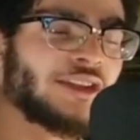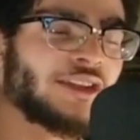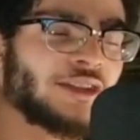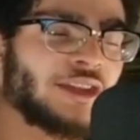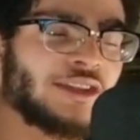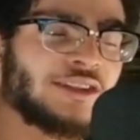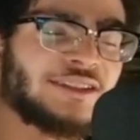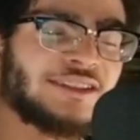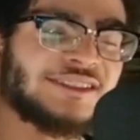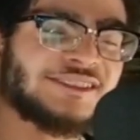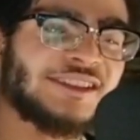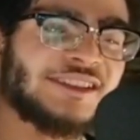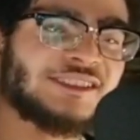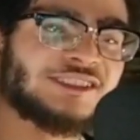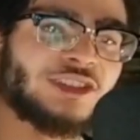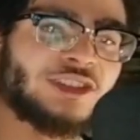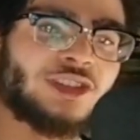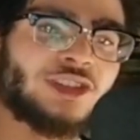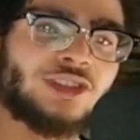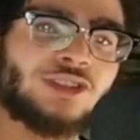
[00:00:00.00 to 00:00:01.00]
these
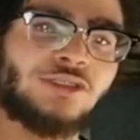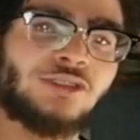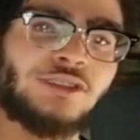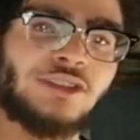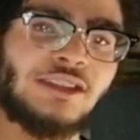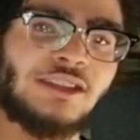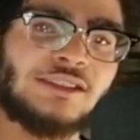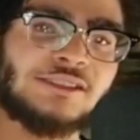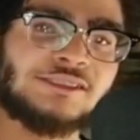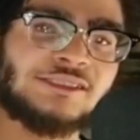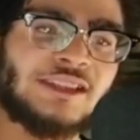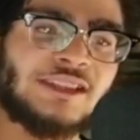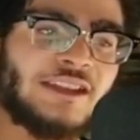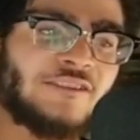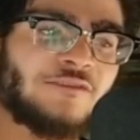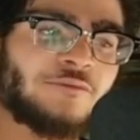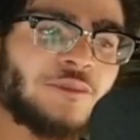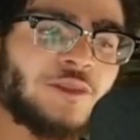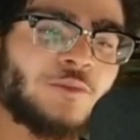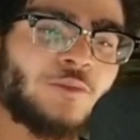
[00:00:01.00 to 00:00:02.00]
insecurities that
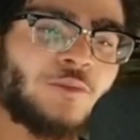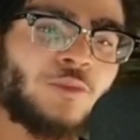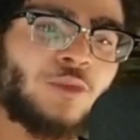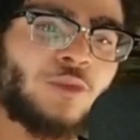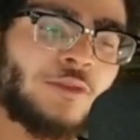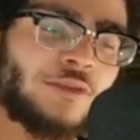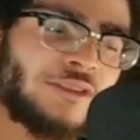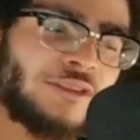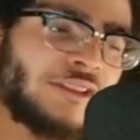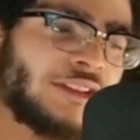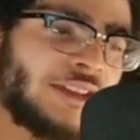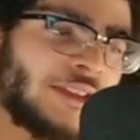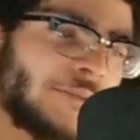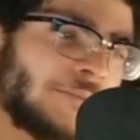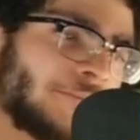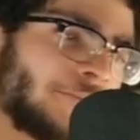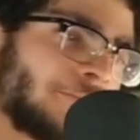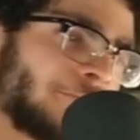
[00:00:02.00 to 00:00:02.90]
have been born within him.